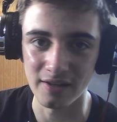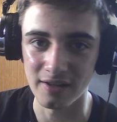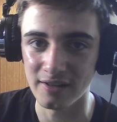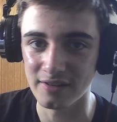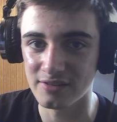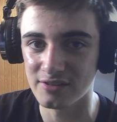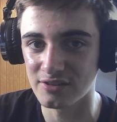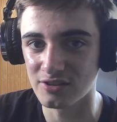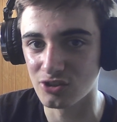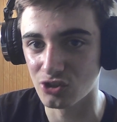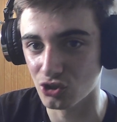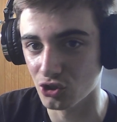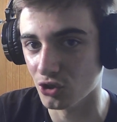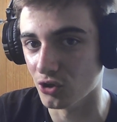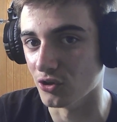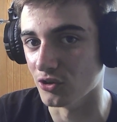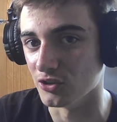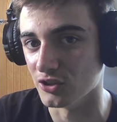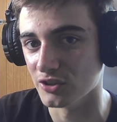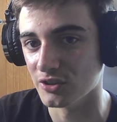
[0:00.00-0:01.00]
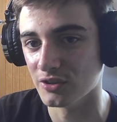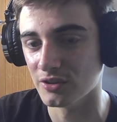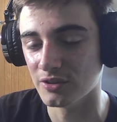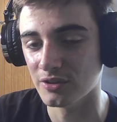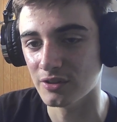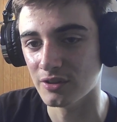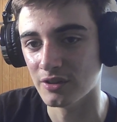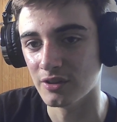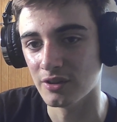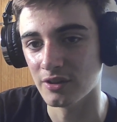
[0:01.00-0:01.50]
It's good,
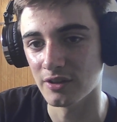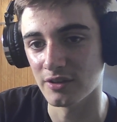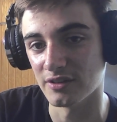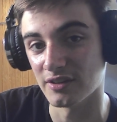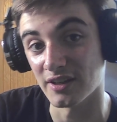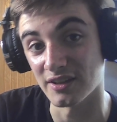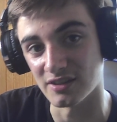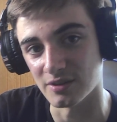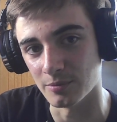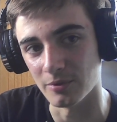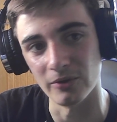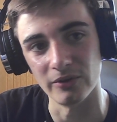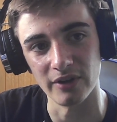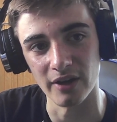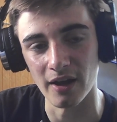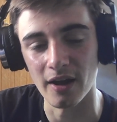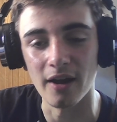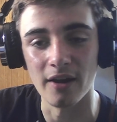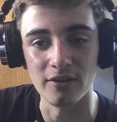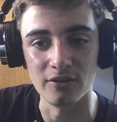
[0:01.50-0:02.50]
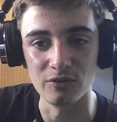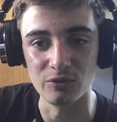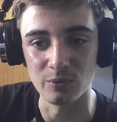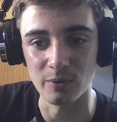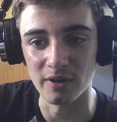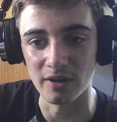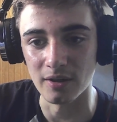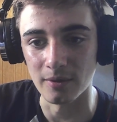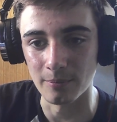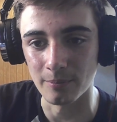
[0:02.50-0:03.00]
because it gets to build your hand as
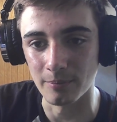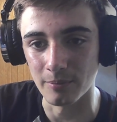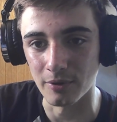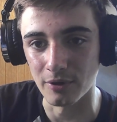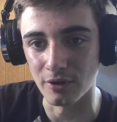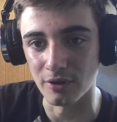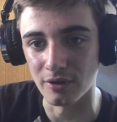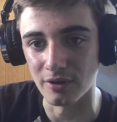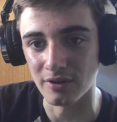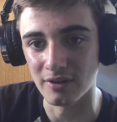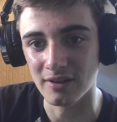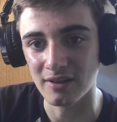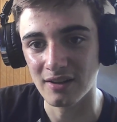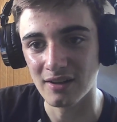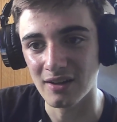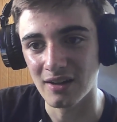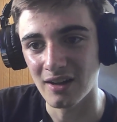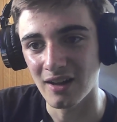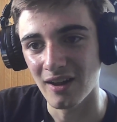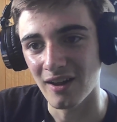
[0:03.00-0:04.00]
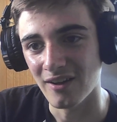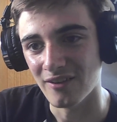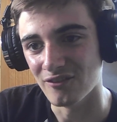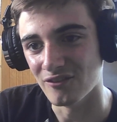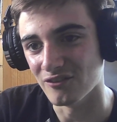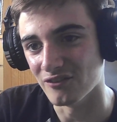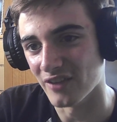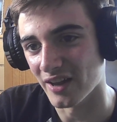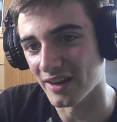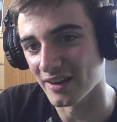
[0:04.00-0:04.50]
well, but
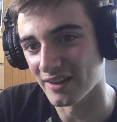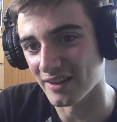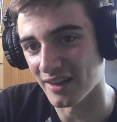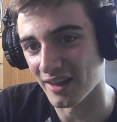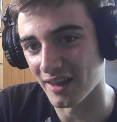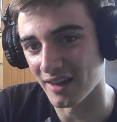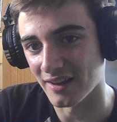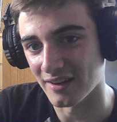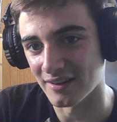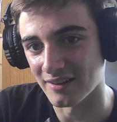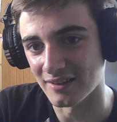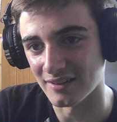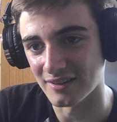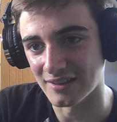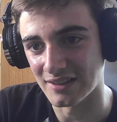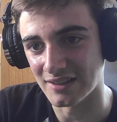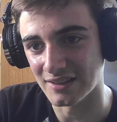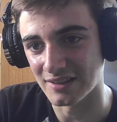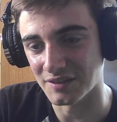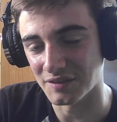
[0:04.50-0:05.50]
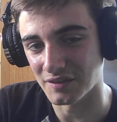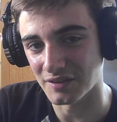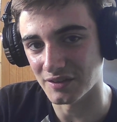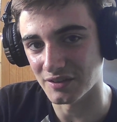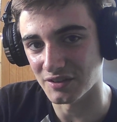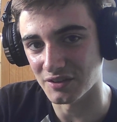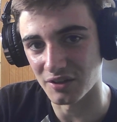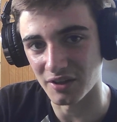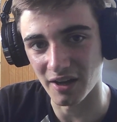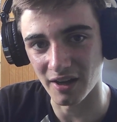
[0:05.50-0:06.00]
then again,
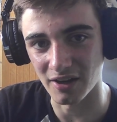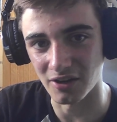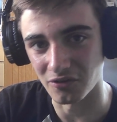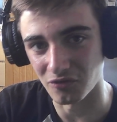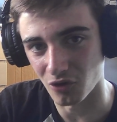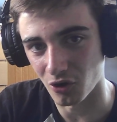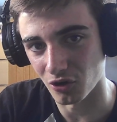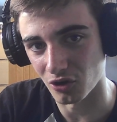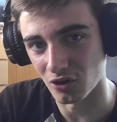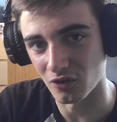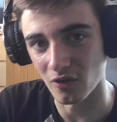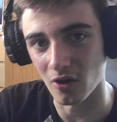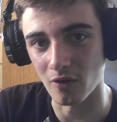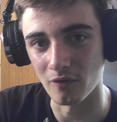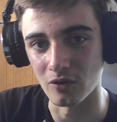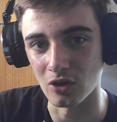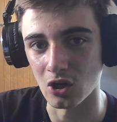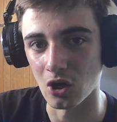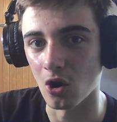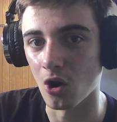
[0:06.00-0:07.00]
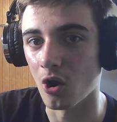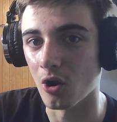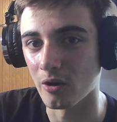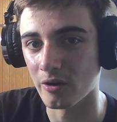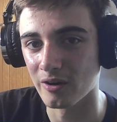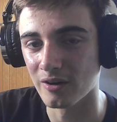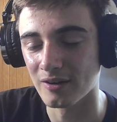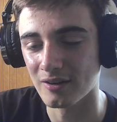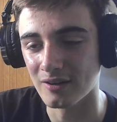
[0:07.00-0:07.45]
you're kind of on the clock.